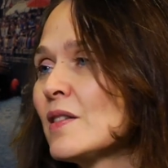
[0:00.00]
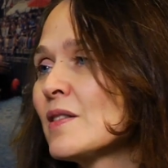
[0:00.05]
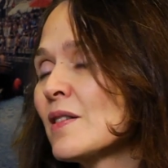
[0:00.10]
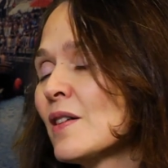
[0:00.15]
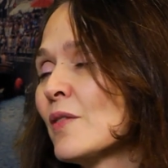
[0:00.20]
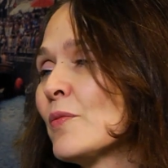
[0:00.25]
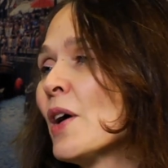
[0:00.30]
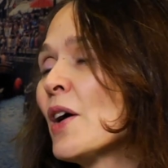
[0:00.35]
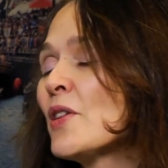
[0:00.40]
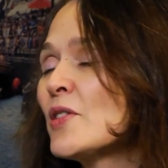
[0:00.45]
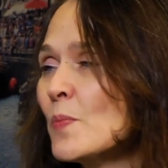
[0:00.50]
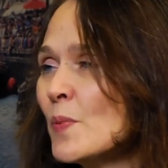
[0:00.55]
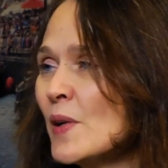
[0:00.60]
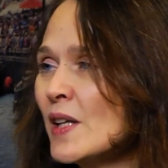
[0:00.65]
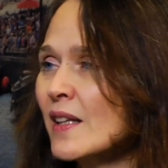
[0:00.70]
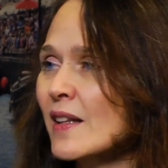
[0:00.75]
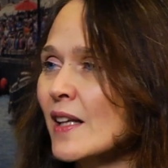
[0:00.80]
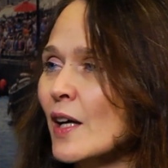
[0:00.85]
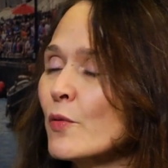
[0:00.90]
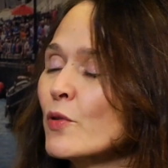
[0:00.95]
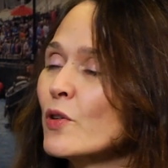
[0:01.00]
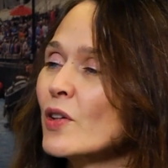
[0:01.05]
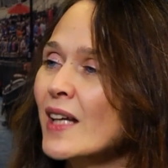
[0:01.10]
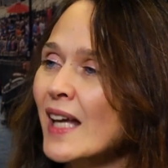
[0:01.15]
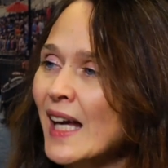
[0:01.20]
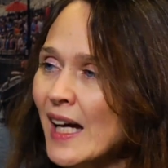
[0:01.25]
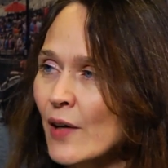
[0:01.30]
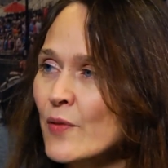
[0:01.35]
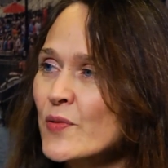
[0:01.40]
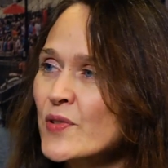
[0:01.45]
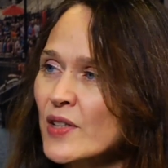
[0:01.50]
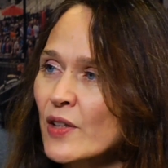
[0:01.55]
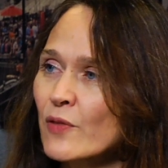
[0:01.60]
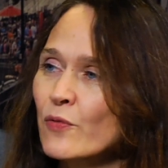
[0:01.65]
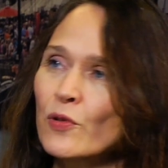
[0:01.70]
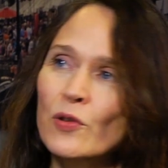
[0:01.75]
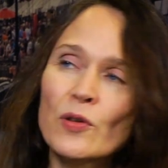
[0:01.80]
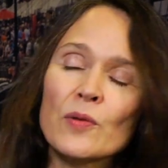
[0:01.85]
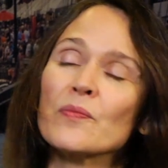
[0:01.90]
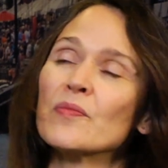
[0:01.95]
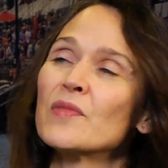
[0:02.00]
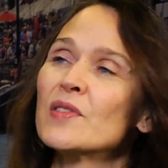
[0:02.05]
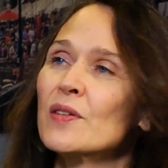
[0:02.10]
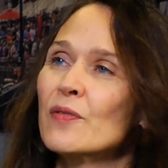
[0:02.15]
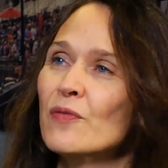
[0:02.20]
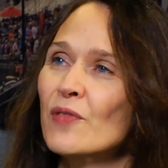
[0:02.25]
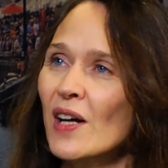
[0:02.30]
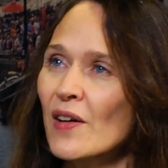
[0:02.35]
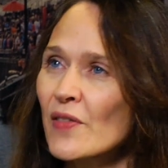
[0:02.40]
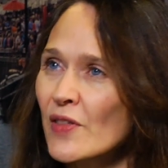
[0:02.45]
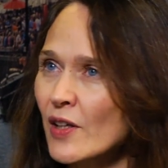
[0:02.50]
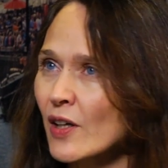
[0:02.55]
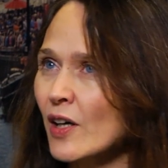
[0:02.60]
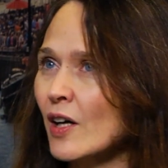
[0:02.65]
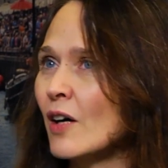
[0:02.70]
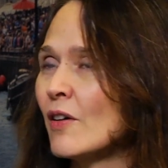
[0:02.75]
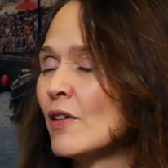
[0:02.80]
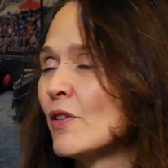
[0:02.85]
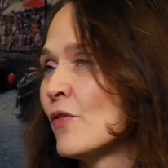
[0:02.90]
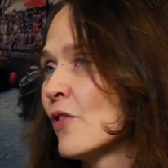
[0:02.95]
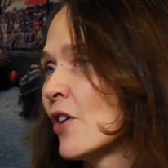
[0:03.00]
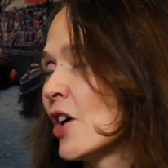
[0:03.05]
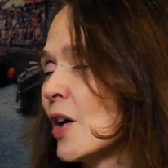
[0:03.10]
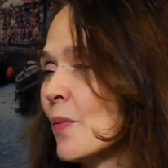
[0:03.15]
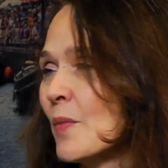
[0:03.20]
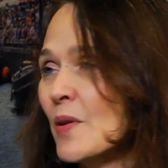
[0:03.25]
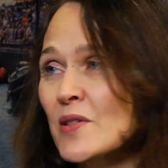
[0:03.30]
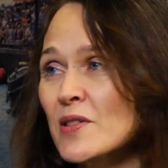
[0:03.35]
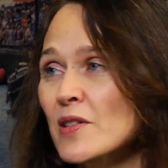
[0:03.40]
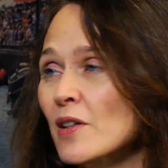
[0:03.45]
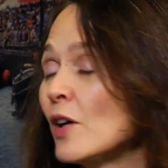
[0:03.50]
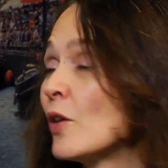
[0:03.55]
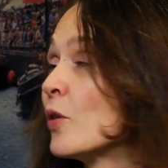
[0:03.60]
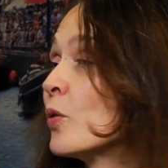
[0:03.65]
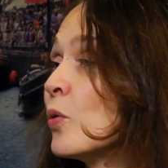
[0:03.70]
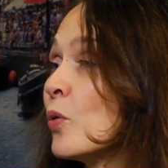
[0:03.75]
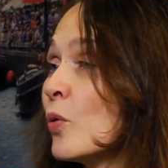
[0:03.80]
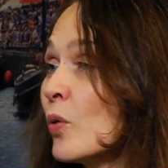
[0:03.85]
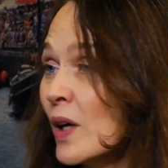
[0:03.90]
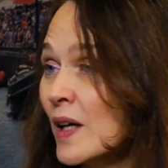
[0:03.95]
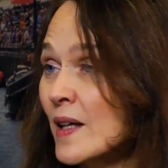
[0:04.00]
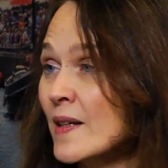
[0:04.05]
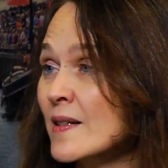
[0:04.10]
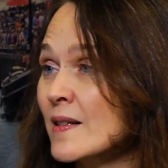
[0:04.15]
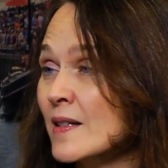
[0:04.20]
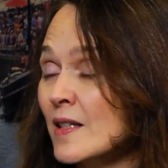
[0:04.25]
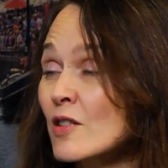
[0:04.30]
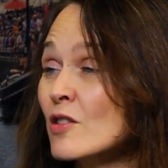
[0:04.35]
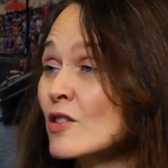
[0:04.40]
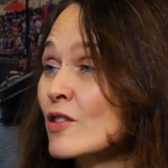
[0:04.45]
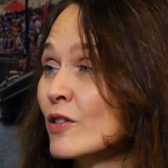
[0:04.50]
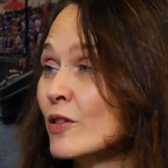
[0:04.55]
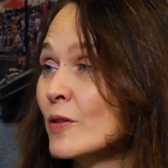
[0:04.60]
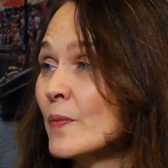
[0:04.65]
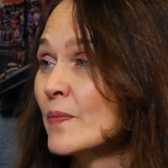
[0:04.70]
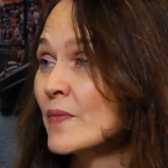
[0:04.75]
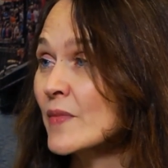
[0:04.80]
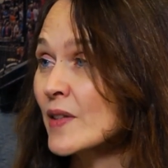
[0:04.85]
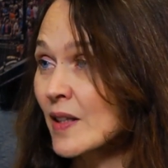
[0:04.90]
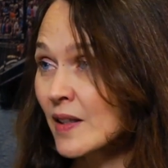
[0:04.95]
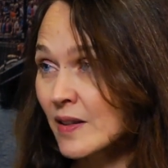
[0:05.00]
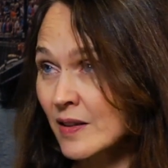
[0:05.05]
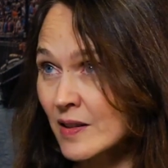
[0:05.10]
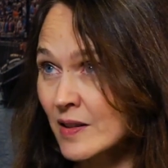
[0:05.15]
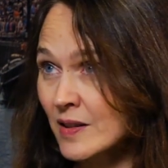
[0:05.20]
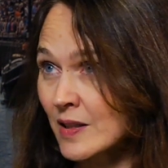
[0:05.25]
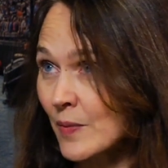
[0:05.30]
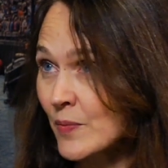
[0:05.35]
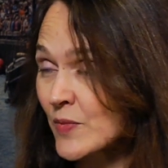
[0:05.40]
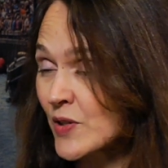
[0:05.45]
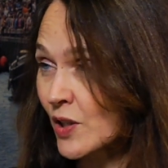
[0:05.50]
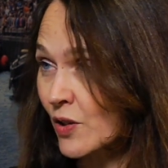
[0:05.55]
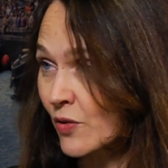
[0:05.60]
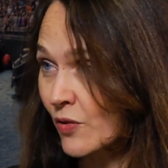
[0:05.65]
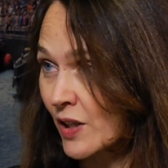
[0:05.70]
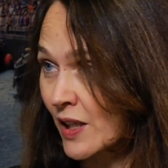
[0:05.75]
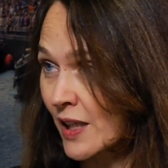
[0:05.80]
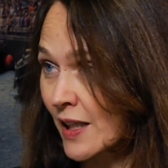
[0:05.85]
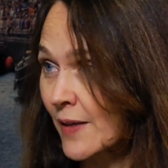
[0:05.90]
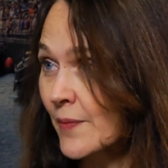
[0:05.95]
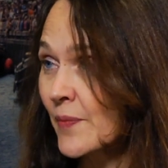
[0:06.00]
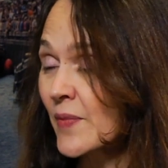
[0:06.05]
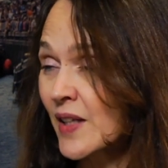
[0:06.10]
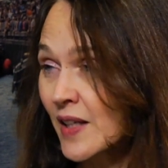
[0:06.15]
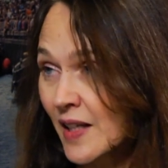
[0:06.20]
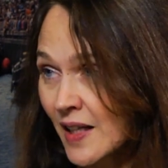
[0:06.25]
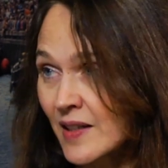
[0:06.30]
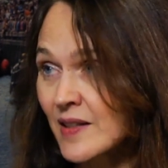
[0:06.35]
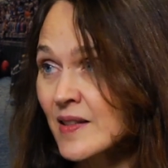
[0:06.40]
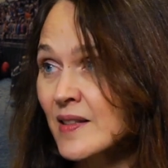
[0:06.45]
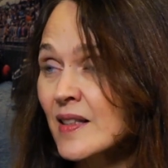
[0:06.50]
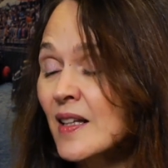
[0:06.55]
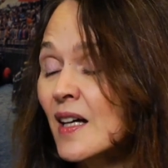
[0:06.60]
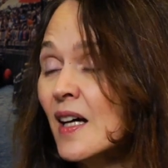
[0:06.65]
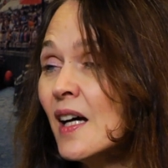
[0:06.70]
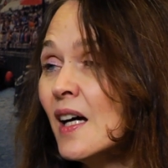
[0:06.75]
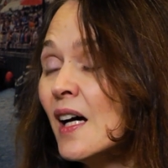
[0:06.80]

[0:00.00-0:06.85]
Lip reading: So underpinning that, we're accounting for the fact that our environments are always digital to some degree. Now. Yes.